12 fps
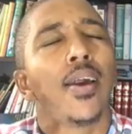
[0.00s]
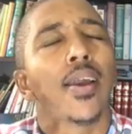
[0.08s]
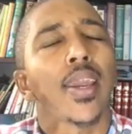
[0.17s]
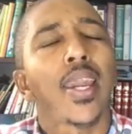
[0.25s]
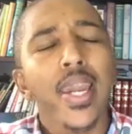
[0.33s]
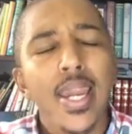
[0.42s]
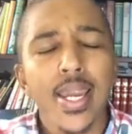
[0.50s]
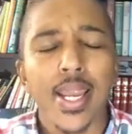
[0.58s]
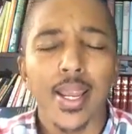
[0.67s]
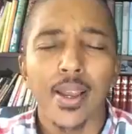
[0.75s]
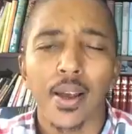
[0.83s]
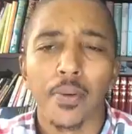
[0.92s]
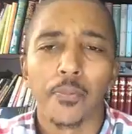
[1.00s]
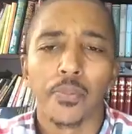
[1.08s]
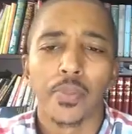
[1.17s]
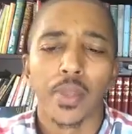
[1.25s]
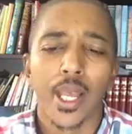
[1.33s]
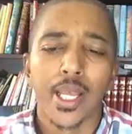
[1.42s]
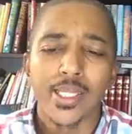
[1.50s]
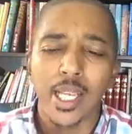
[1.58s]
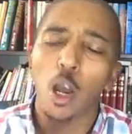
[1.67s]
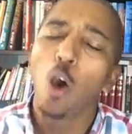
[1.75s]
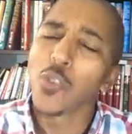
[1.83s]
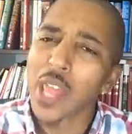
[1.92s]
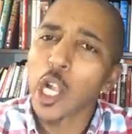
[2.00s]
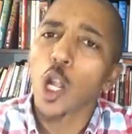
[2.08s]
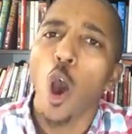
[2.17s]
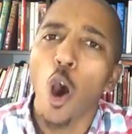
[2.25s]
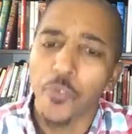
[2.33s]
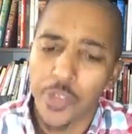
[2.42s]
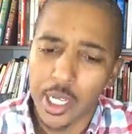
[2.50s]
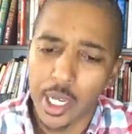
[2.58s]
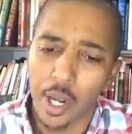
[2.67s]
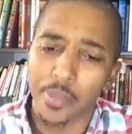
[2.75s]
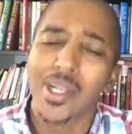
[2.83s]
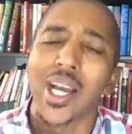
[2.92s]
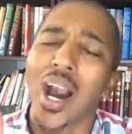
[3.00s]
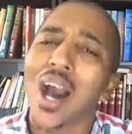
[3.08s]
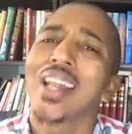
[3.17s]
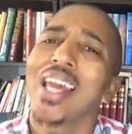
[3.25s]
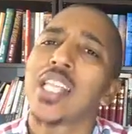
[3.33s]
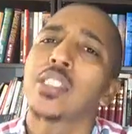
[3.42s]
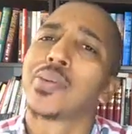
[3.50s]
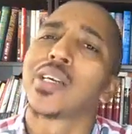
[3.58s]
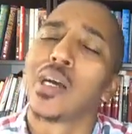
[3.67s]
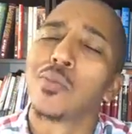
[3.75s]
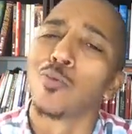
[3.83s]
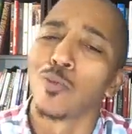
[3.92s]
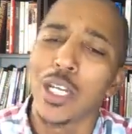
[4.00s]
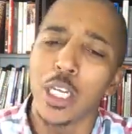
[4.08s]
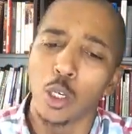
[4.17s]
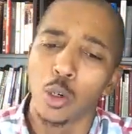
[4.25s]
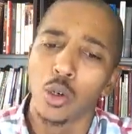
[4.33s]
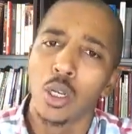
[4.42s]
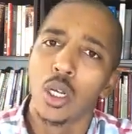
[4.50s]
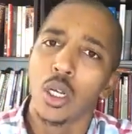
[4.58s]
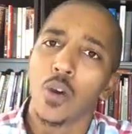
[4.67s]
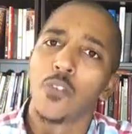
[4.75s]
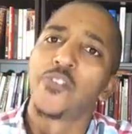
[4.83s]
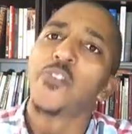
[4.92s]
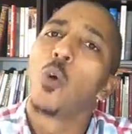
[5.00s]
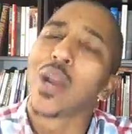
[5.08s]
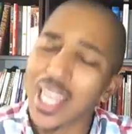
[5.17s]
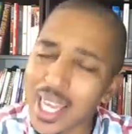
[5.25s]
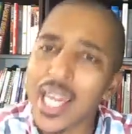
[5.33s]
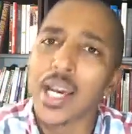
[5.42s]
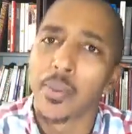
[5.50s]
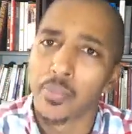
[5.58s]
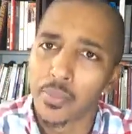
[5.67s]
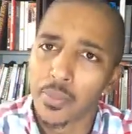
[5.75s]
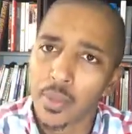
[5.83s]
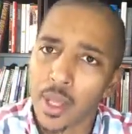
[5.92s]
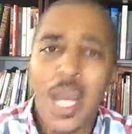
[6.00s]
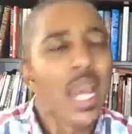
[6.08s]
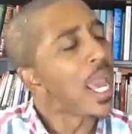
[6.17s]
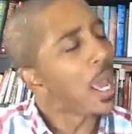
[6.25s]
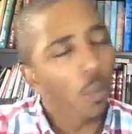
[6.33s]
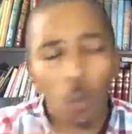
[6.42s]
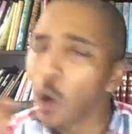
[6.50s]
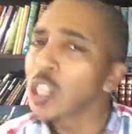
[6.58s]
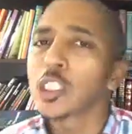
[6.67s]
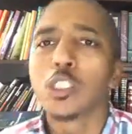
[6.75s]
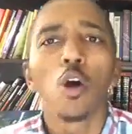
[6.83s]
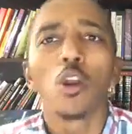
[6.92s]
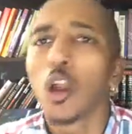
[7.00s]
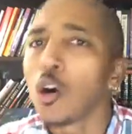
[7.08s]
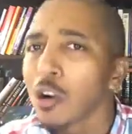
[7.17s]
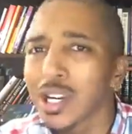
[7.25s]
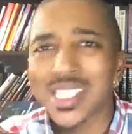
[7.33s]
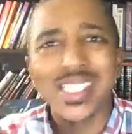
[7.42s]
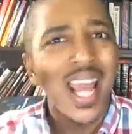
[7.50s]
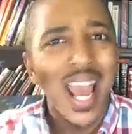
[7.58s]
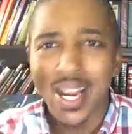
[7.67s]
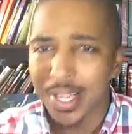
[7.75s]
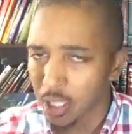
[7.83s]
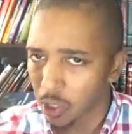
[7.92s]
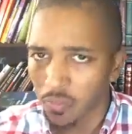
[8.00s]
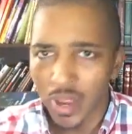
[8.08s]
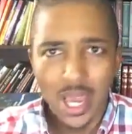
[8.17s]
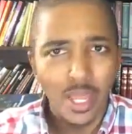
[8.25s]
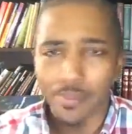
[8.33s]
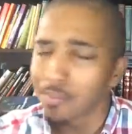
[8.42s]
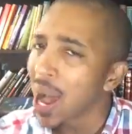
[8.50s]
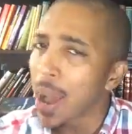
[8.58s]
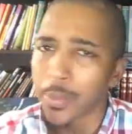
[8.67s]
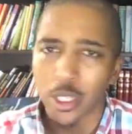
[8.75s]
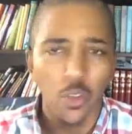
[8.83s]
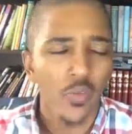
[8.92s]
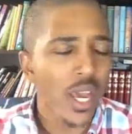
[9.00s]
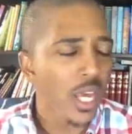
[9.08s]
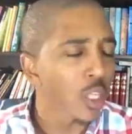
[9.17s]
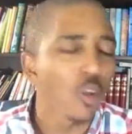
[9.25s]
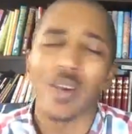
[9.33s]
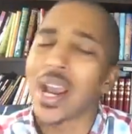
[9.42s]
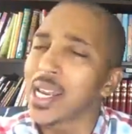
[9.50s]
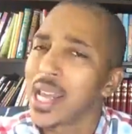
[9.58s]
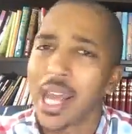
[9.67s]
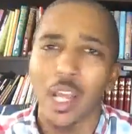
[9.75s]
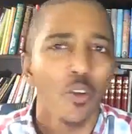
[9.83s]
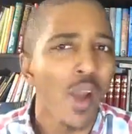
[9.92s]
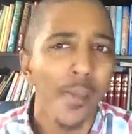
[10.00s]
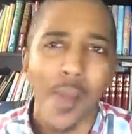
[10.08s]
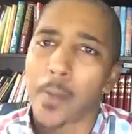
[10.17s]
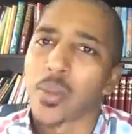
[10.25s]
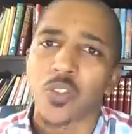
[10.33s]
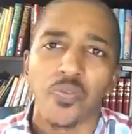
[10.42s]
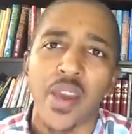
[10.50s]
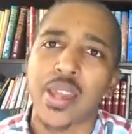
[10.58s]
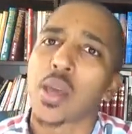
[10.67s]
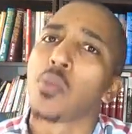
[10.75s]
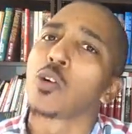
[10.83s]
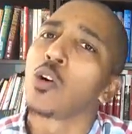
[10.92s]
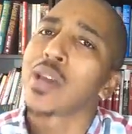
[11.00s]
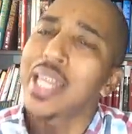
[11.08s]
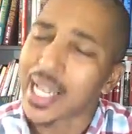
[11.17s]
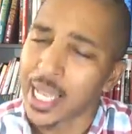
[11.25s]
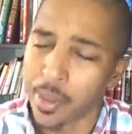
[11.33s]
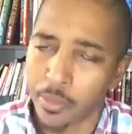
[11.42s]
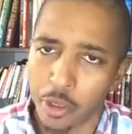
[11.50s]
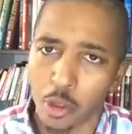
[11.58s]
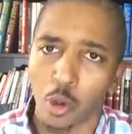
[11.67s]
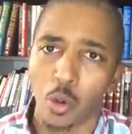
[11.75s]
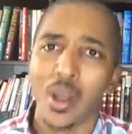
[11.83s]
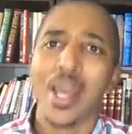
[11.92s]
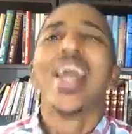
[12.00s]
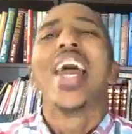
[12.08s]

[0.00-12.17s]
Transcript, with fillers: King said over that coffee cup, God had to become real for him. It was no longer daddy's faith, mama's faith, granddaddy, grandmama's faith that was going to get him through.